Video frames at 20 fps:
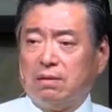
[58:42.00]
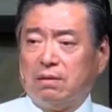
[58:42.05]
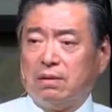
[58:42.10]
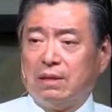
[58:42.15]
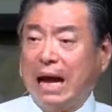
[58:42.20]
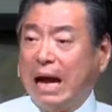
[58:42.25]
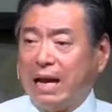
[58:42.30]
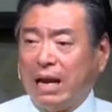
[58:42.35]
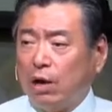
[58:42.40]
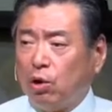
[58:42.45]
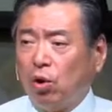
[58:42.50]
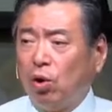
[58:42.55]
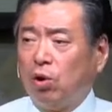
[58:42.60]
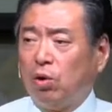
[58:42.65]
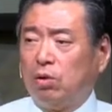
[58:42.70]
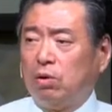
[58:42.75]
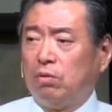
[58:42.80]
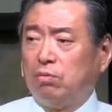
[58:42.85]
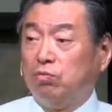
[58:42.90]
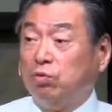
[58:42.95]
not at
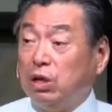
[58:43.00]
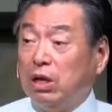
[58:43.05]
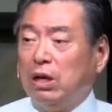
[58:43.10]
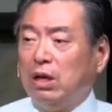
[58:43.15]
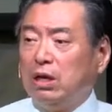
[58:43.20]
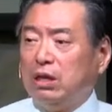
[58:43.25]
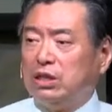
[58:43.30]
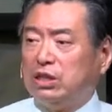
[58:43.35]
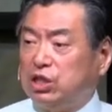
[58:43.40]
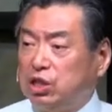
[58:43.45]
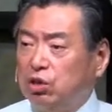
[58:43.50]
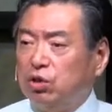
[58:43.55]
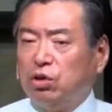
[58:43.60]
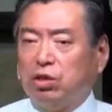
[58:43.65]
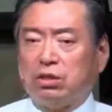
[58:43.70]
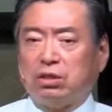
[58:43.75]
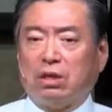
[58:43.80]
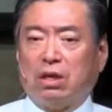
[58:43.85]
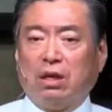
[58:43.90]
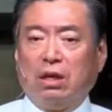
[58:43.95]
all, really,
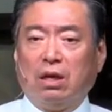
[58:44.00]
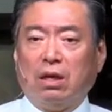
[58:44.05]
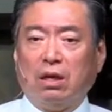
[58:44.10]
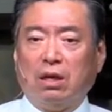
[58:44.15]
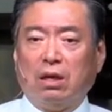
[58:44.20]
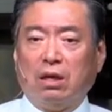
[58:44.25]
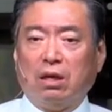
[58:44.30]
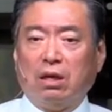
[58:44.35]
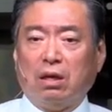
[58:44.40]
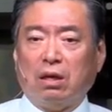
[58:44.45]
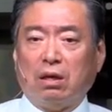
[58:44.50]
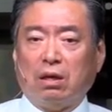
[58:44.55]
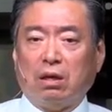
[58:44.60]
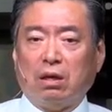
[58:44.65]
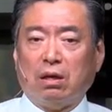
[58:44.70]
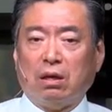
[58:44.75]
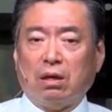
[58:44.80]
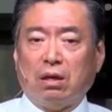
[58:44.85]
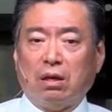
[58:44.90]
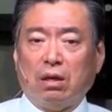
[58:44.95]
seriously.
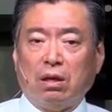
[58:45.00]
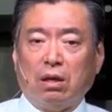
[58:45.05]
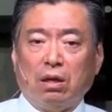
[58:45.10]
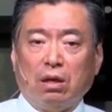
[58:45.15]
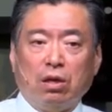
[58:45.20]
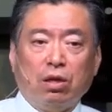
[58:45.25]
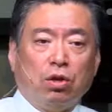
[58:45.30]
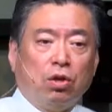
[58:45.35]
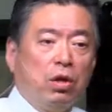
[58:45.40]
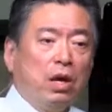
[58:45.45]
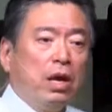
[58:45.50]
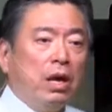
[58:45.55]
You know,